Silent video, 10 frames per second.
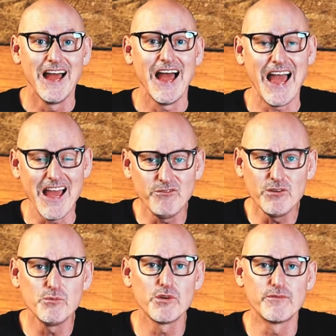
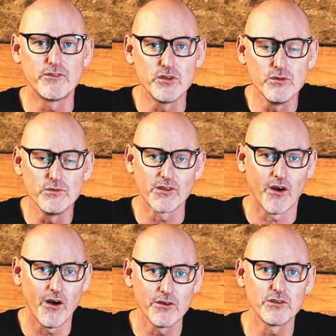Having reviews
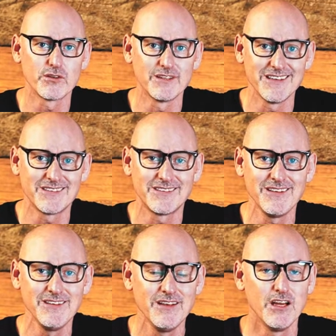on your
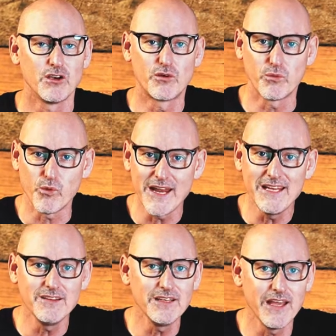listing
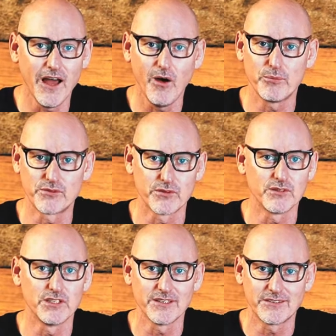greatly helps your
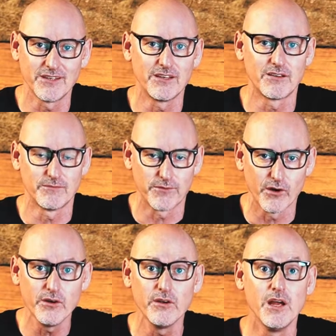listing
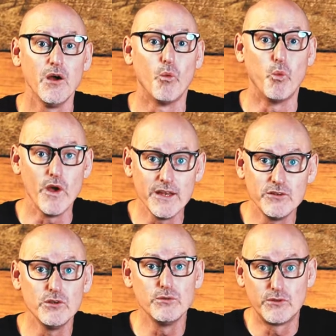convert when
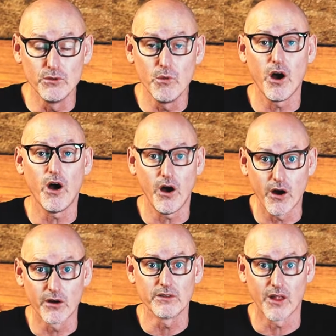you do a
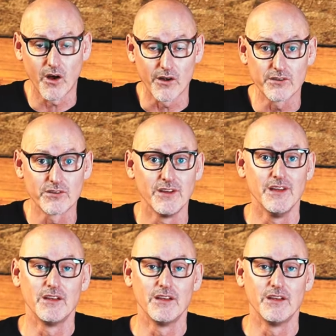hard launch.